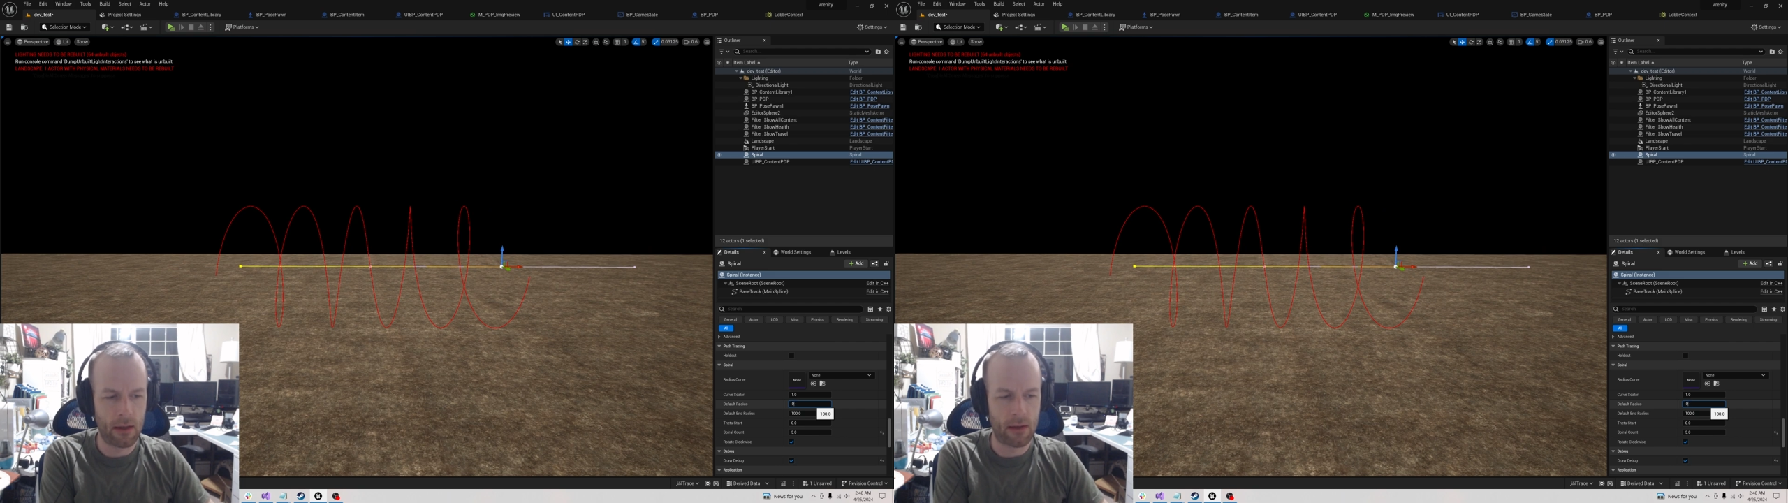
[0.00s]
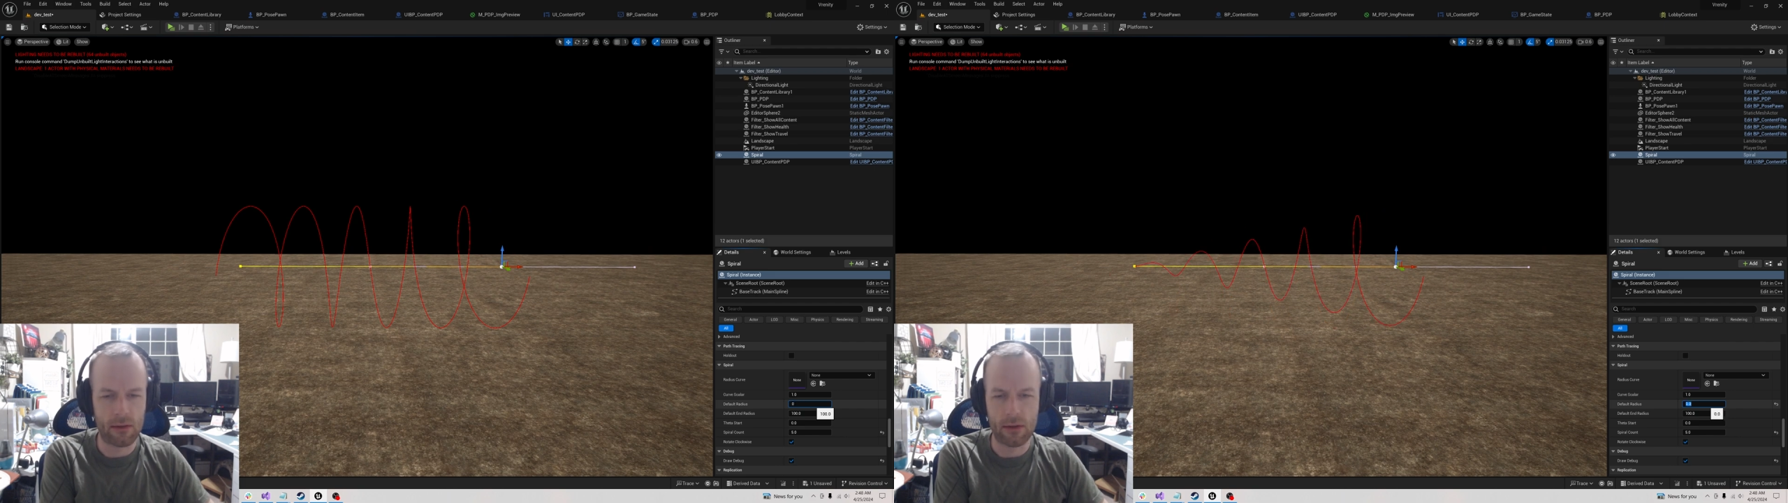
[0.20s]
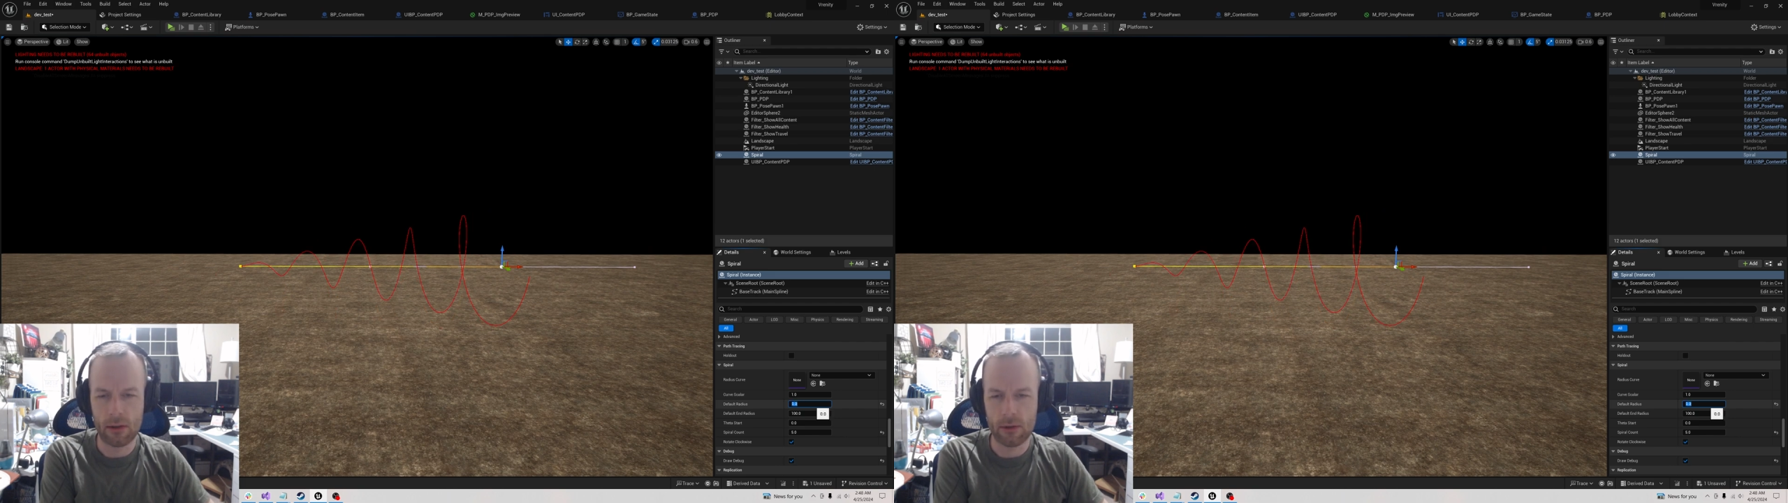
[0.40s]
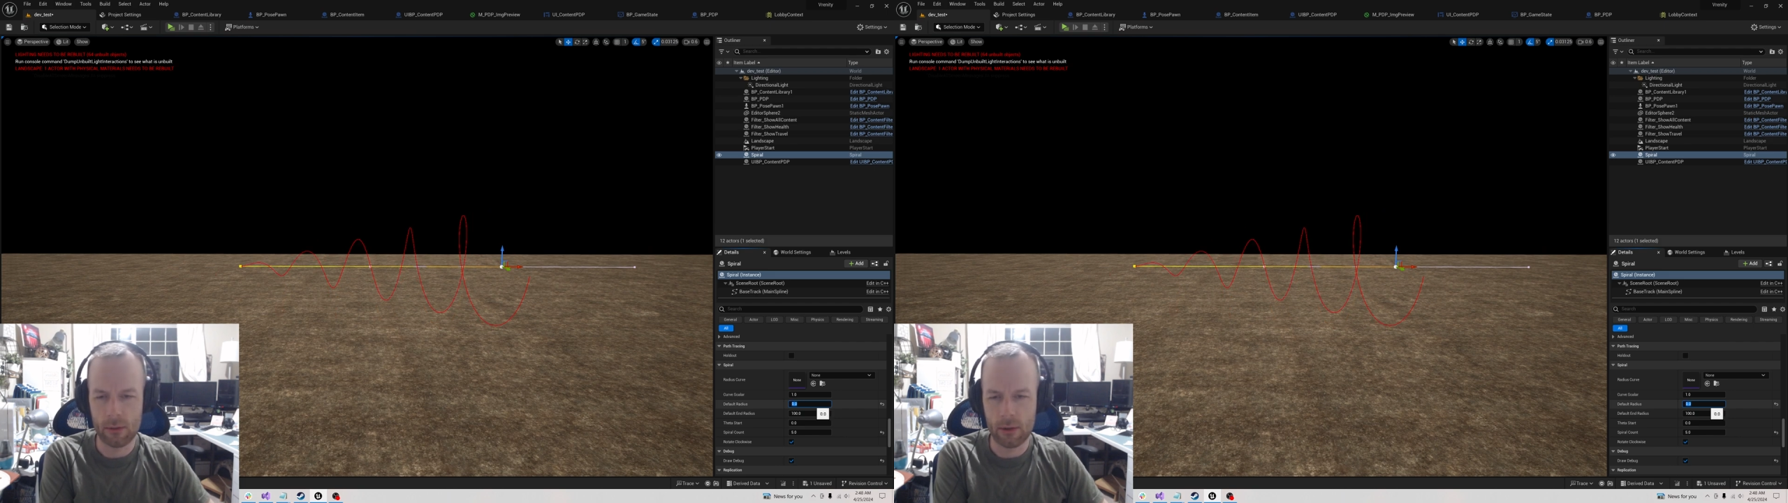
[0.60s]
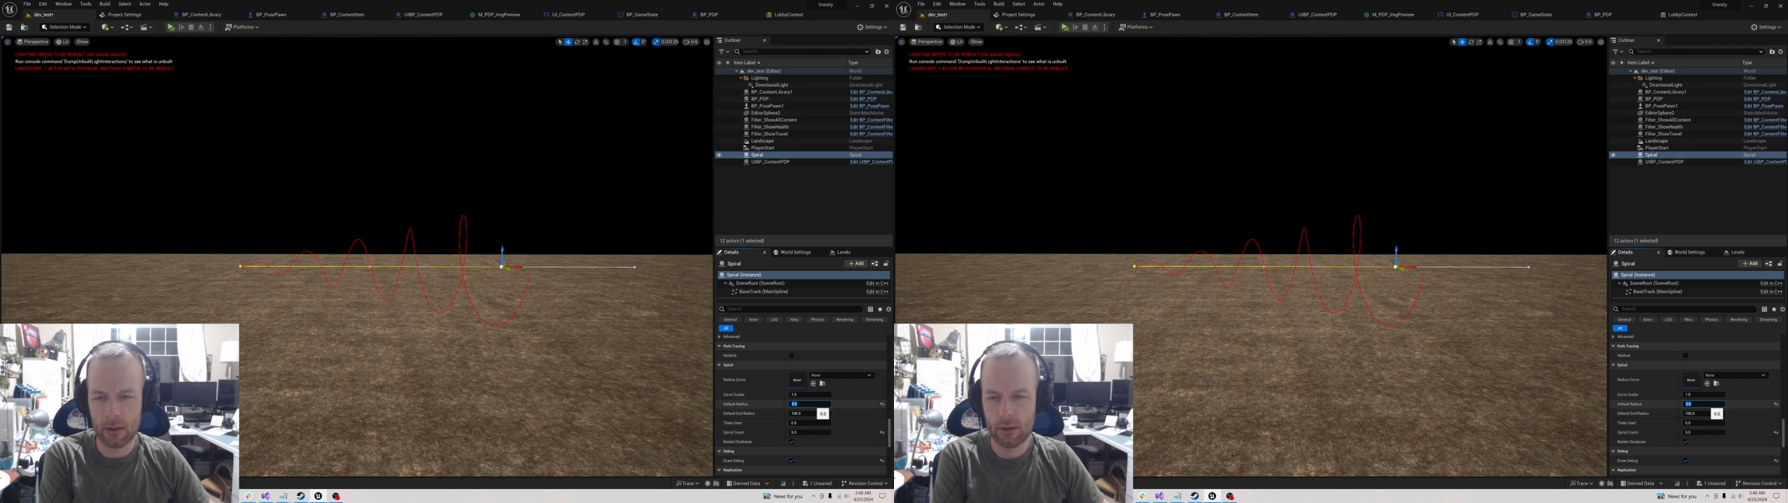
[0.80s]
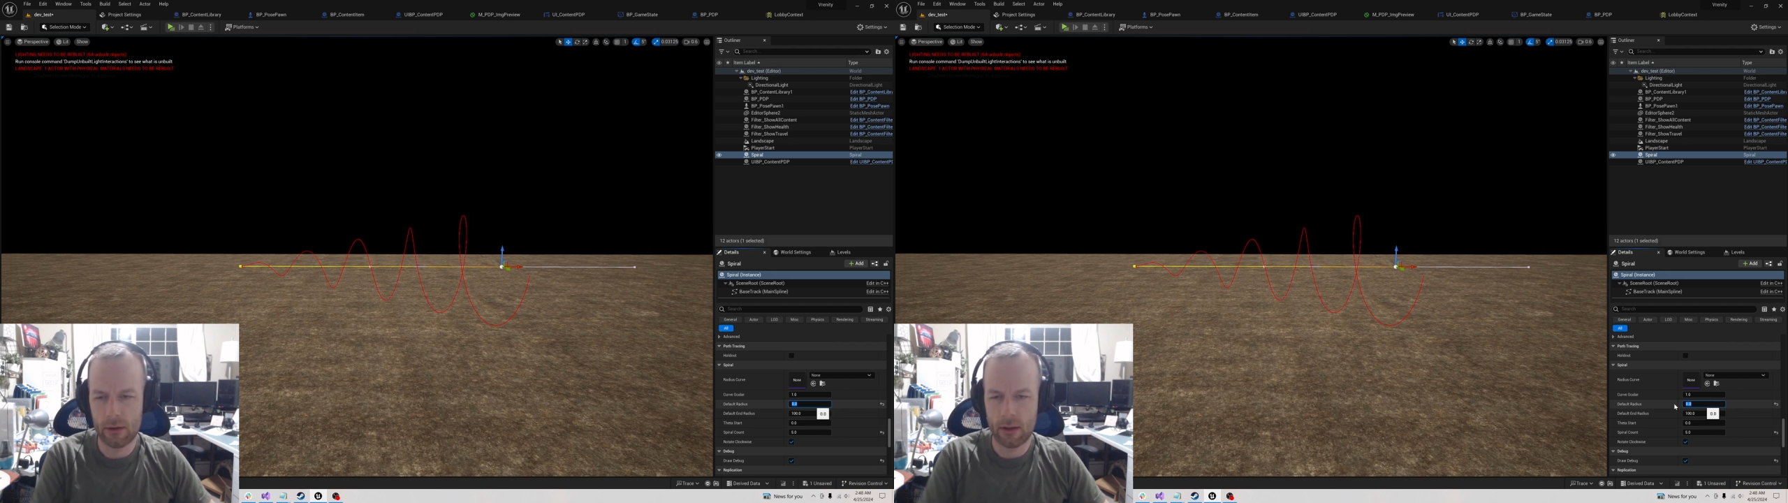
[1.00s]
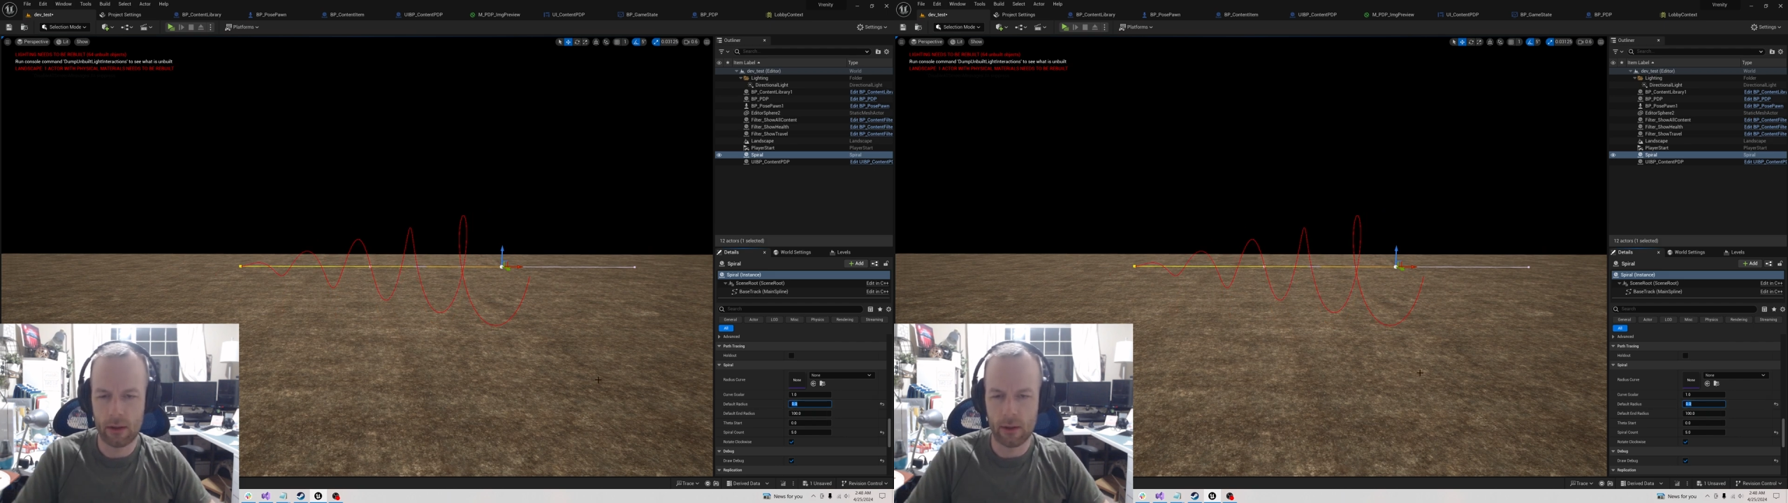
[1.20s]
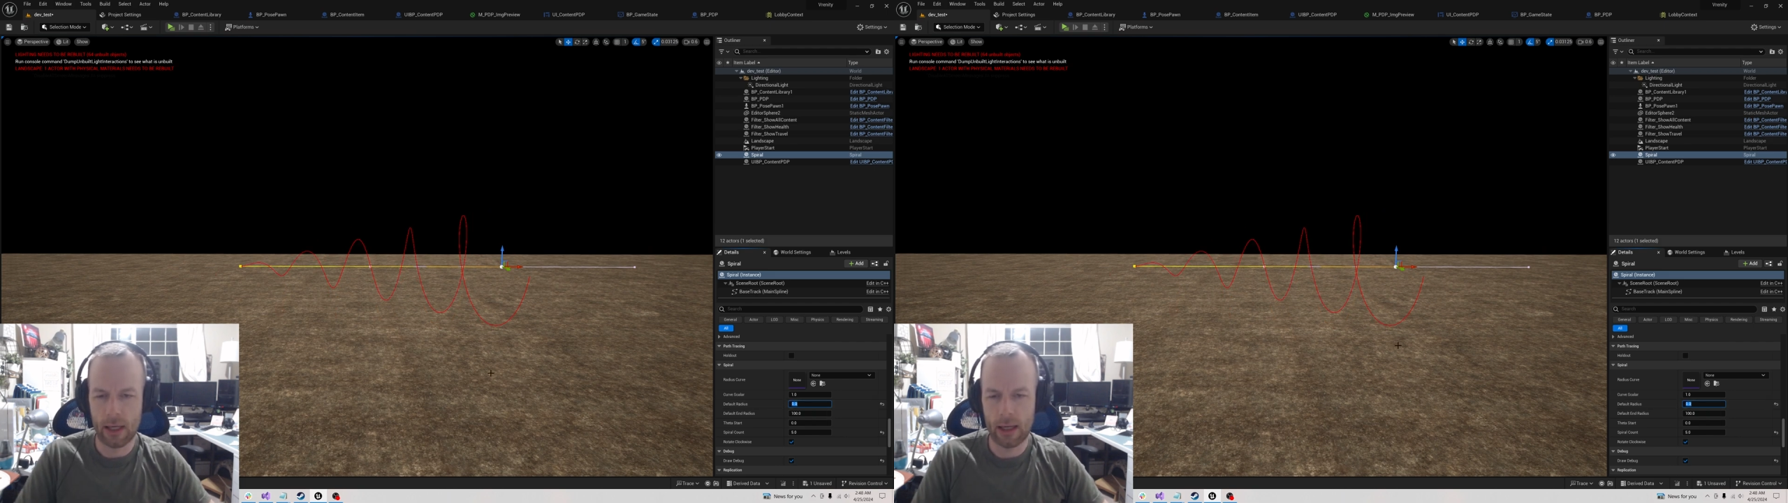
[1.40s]
0 to 100,
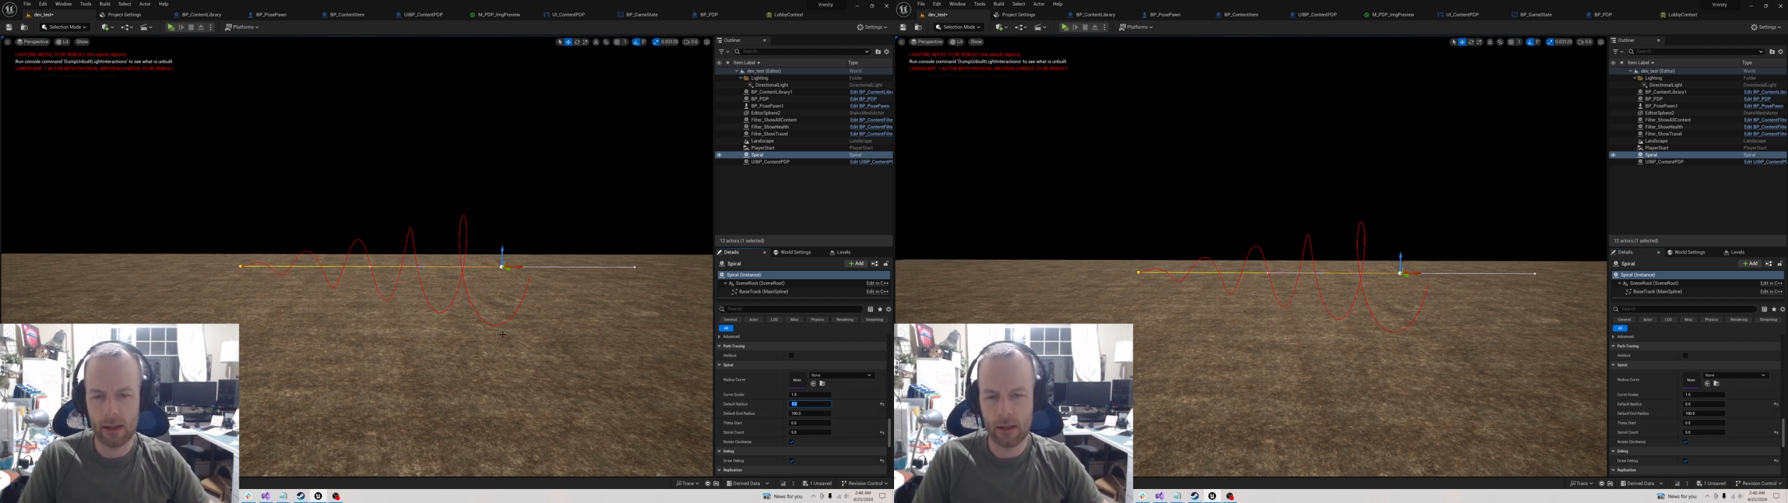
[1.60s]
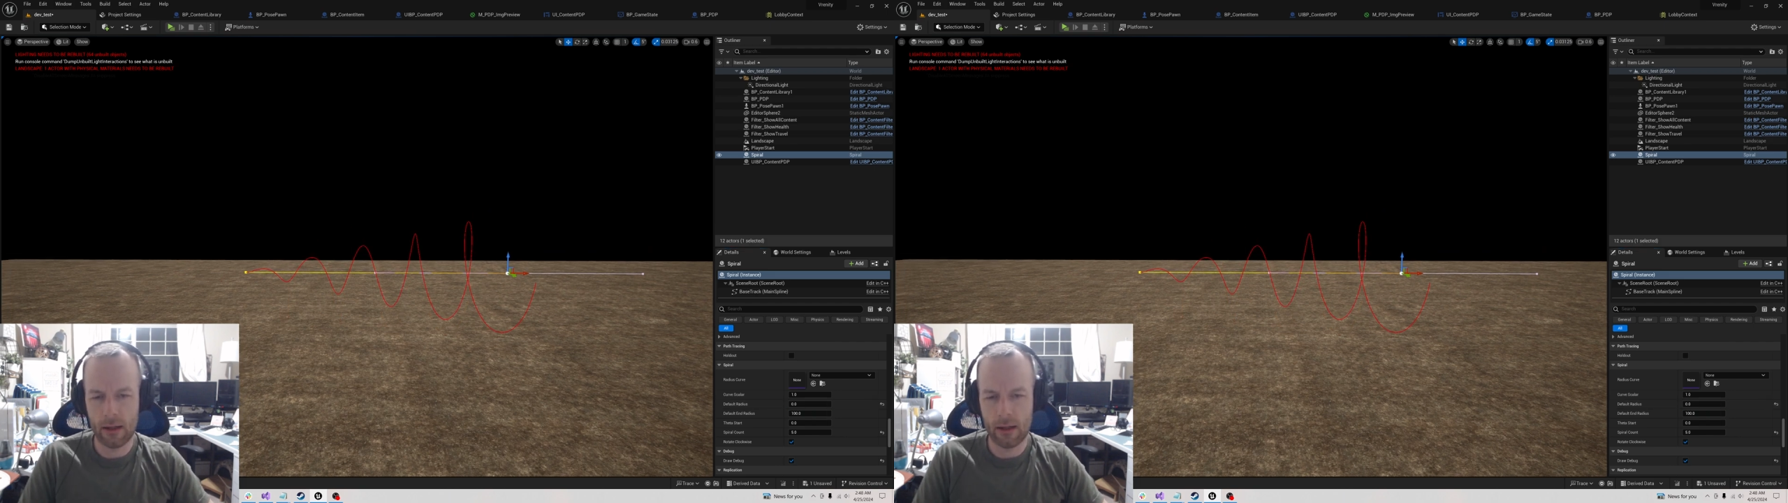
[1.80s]
you can.